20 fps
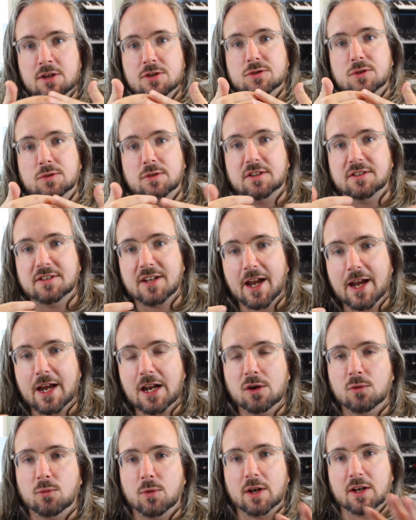So the
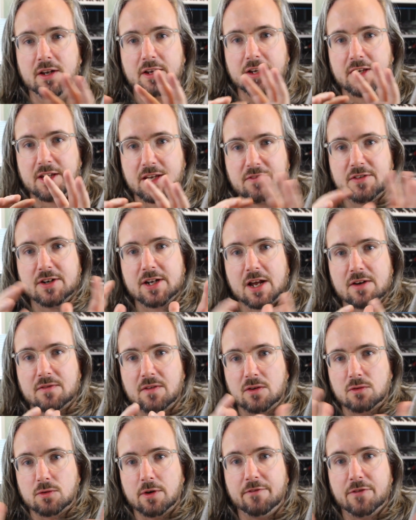tail will give it kind
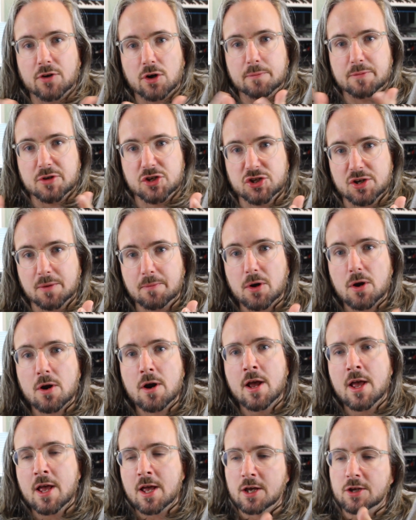of a reverby shimmer,
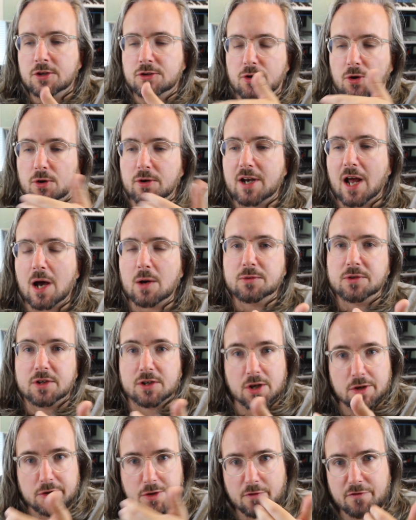turn down the
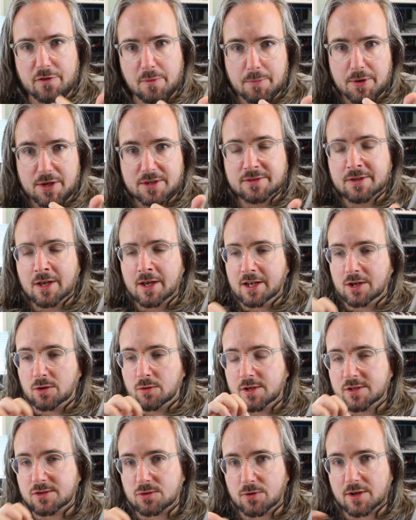cutoff a bit,
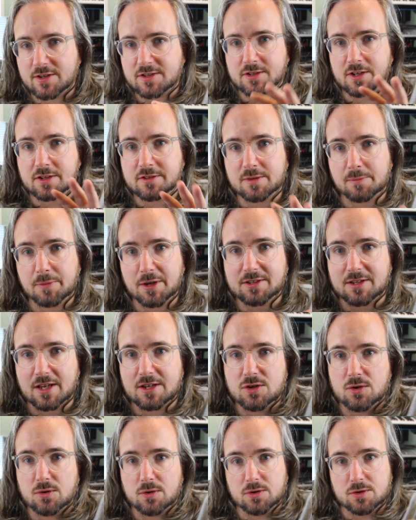increase the resonance a bit,
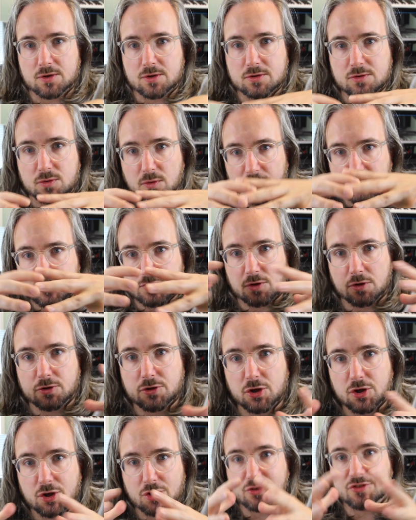and you sort of start
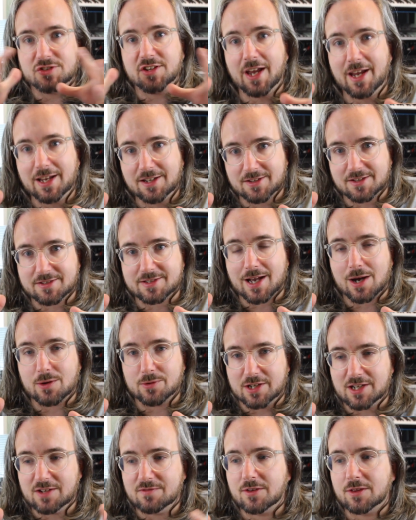to contain the
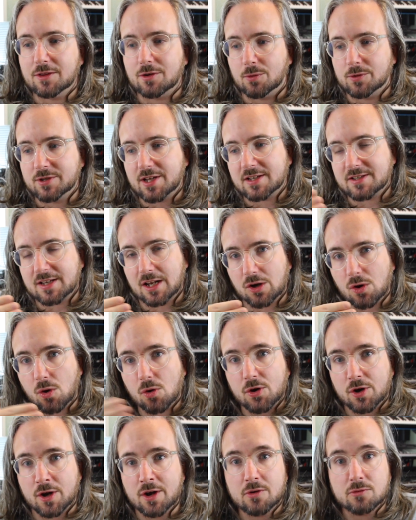sound, even though it has a
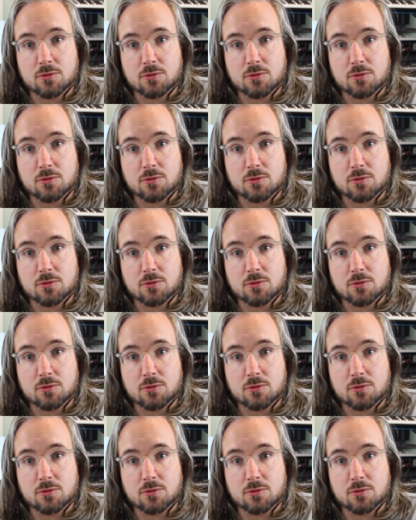long